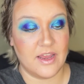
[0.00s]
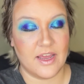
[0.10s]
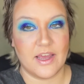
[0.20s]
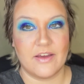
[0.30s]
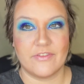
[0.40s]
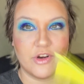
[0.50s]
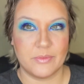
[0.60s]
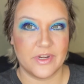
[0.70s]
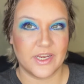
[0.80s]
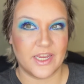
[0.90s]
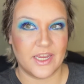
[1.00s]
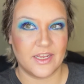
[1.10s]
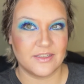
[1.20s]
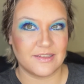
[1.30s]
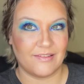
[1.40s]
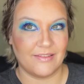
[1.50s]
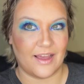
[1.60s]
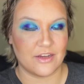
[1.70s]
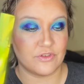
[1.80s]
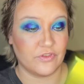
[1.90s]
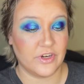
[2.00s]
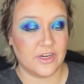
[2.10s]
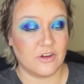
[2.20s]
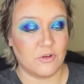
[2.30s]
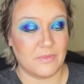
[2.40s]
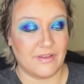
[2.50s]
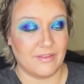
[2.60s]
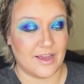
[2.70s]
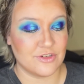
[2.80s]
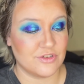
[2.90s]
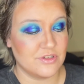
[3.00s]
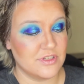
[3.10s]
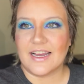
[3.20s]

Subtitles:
I have Urban Decay's Lash Freak on my lashes.